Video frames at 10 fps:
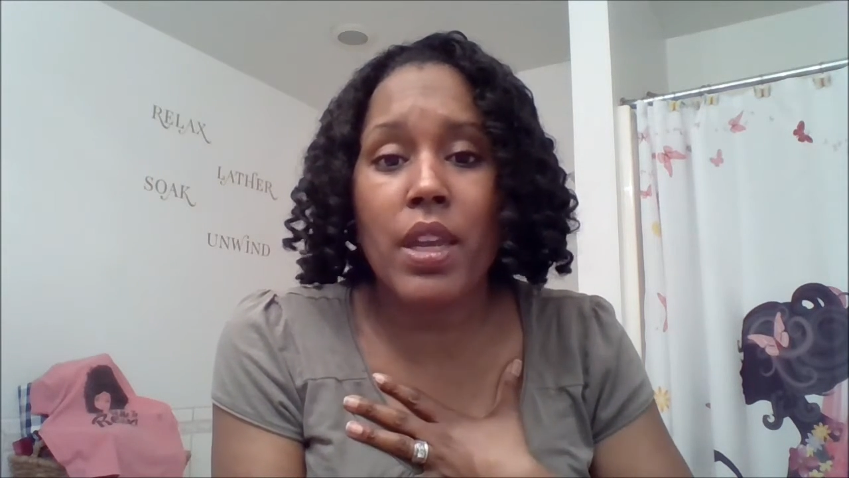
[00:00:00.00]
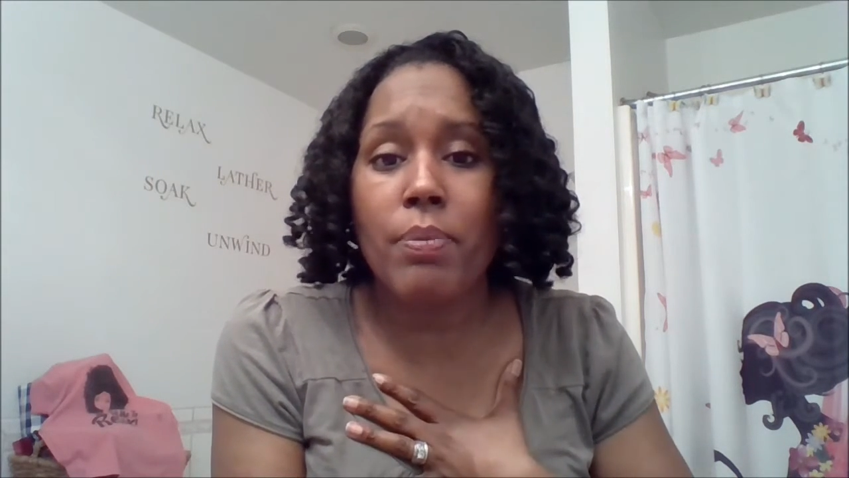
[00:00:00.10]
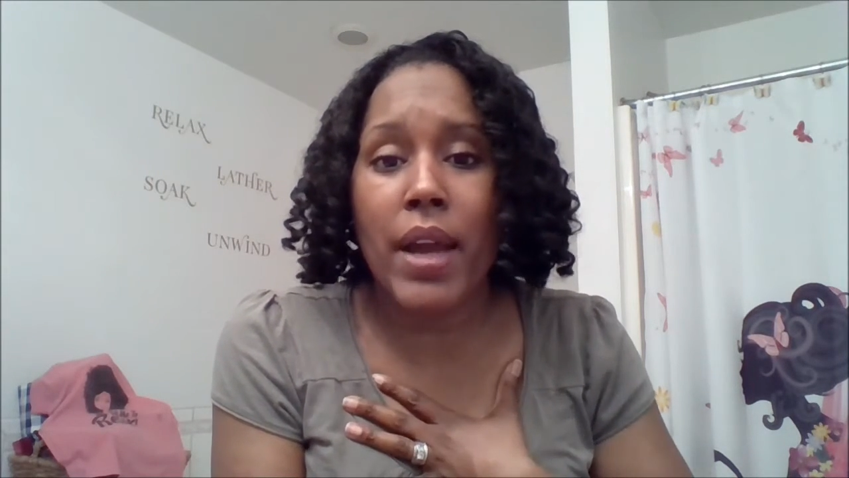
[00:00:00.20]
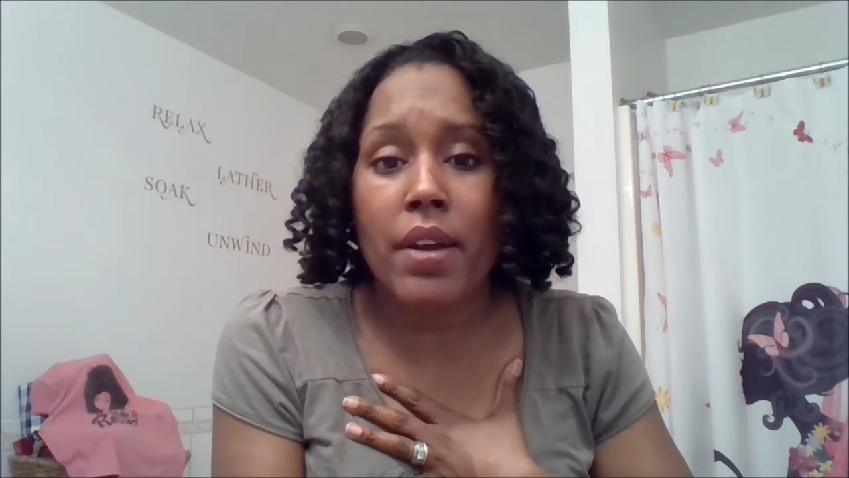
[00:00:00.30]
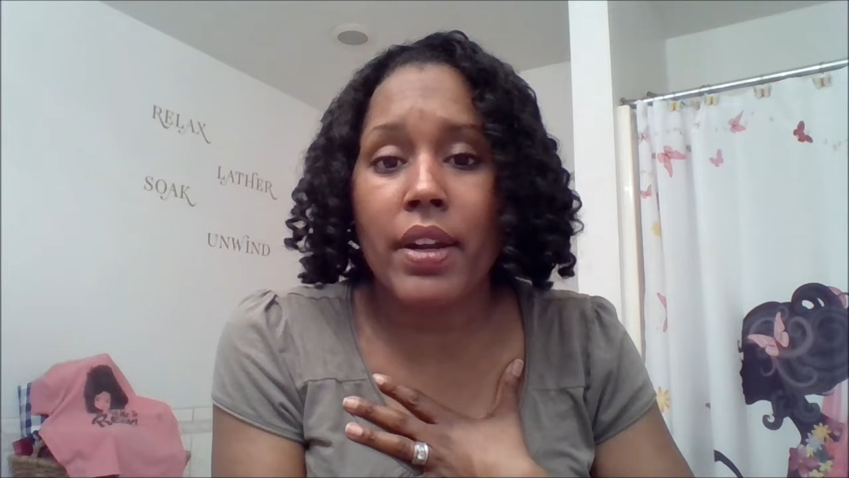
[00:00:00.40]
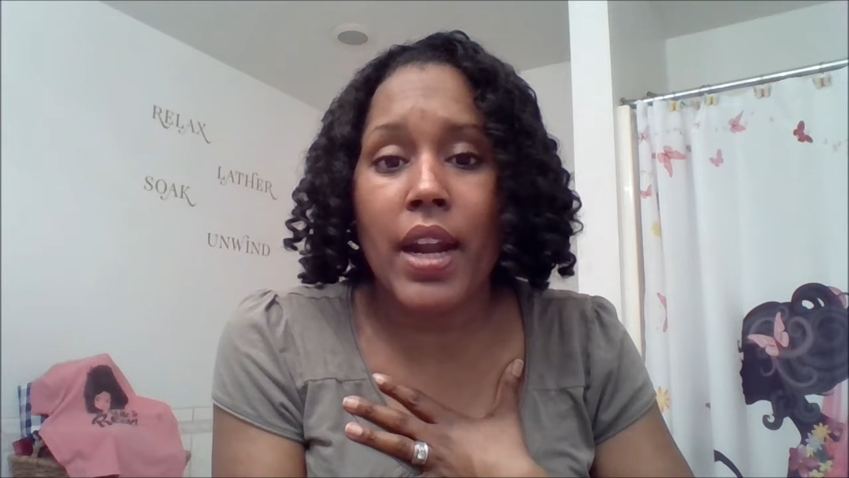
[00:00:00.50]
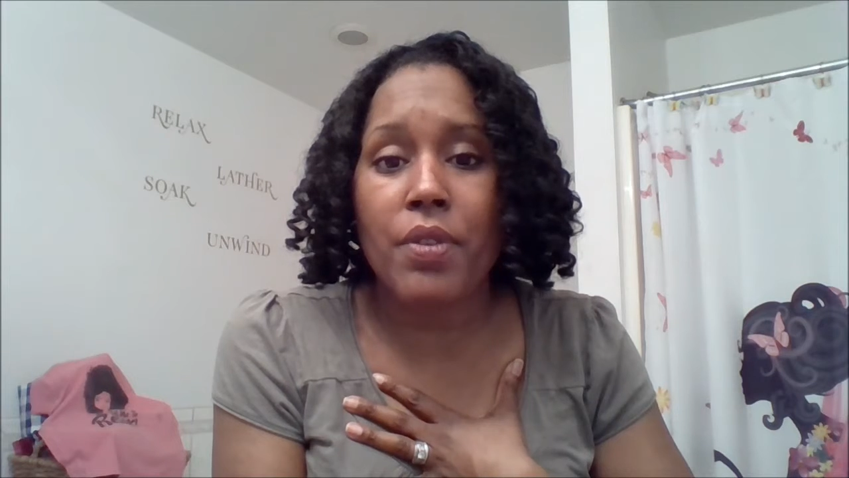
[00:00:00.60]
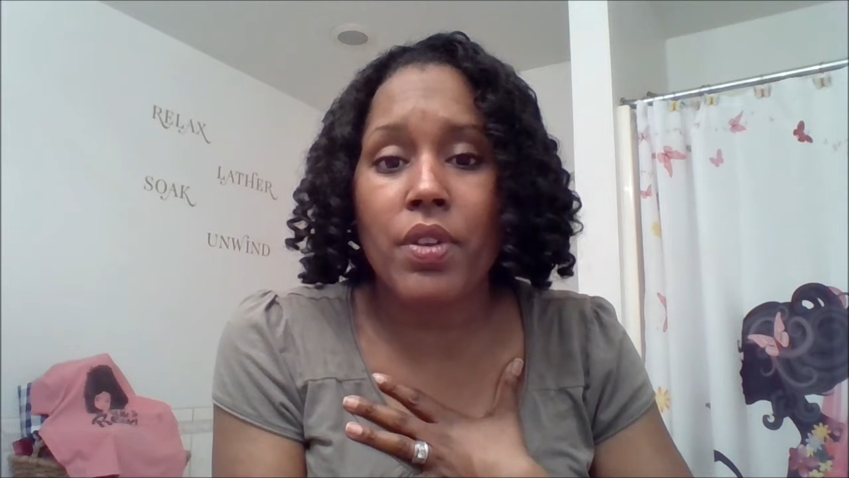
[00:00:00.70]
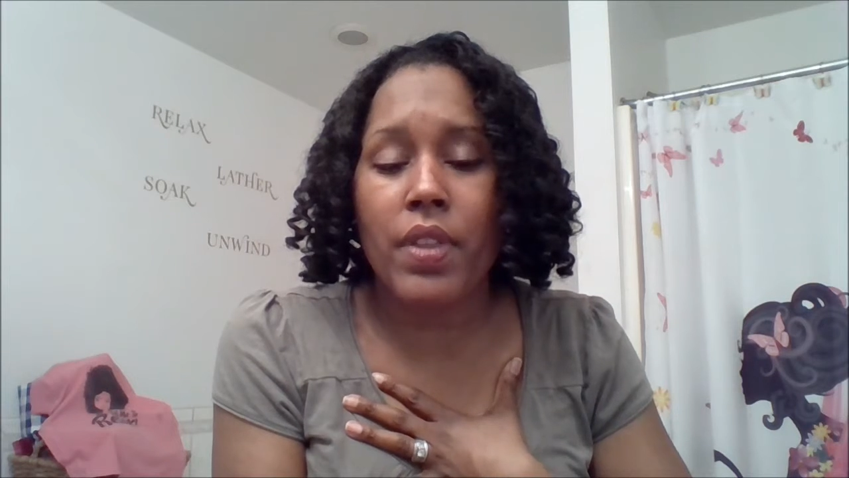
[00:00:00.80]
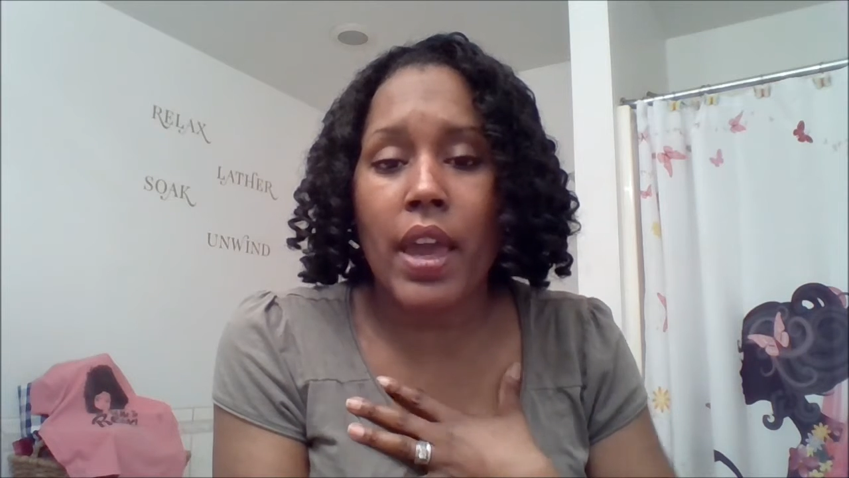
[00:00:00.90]
about it
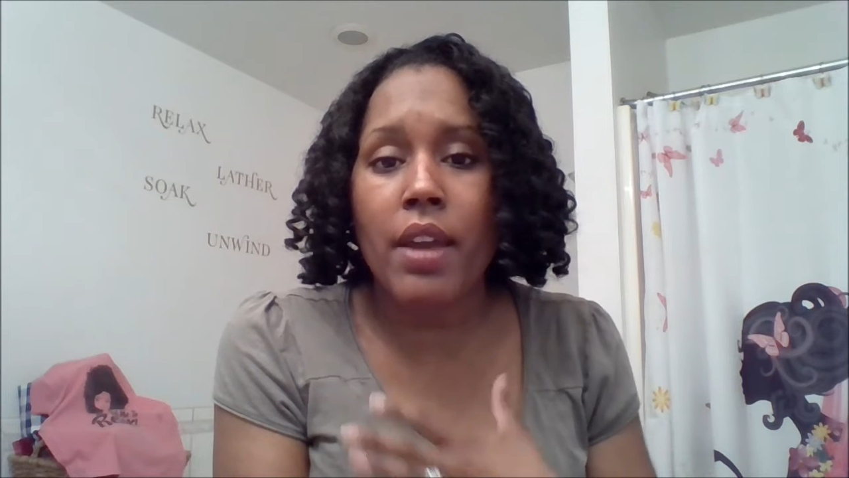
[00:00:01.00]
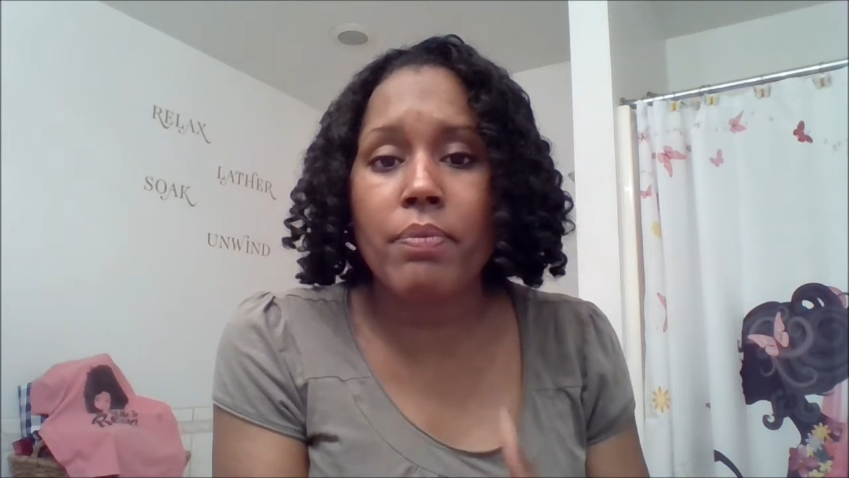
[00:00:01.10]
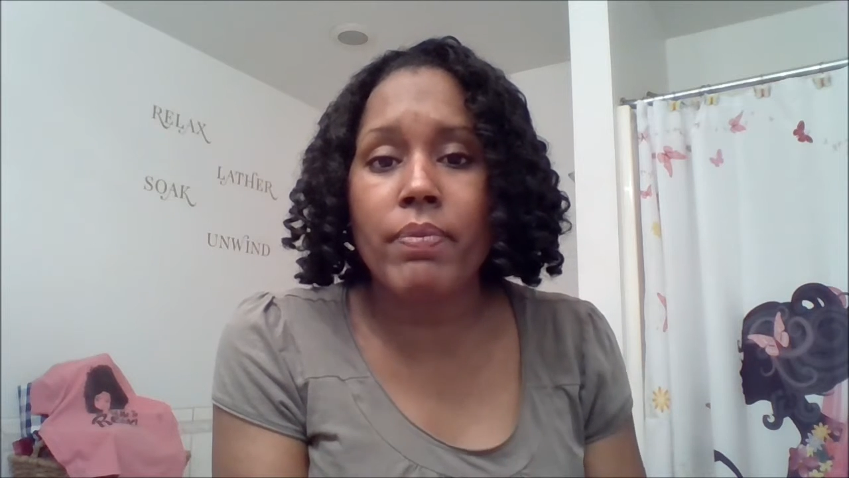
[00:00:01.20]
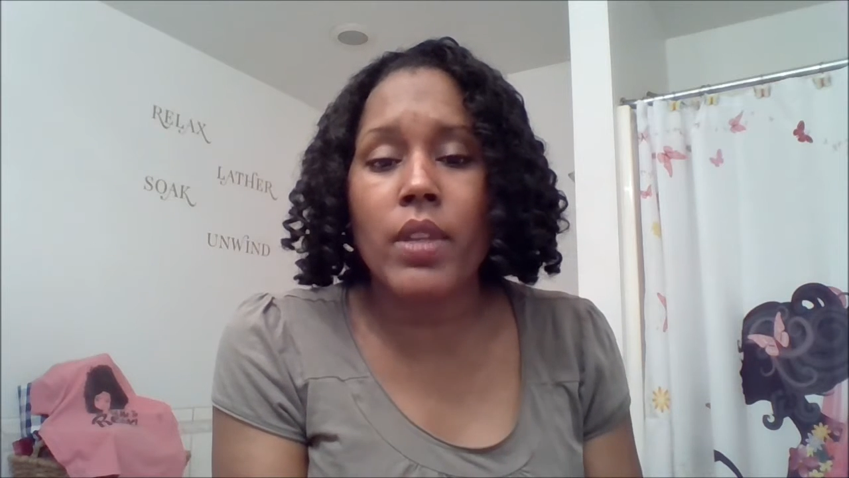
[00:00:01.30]
after that.